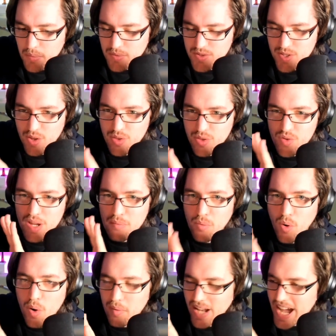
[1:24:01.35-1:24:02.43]
So 3
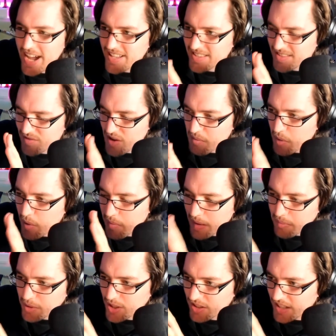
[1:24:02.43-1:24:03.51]
more, guys. 3 more
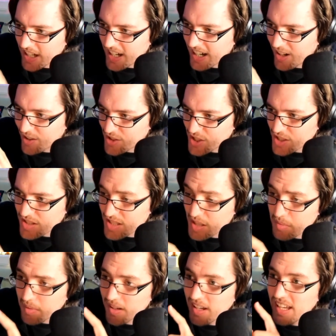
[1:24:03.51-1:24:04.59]
people on YouTube.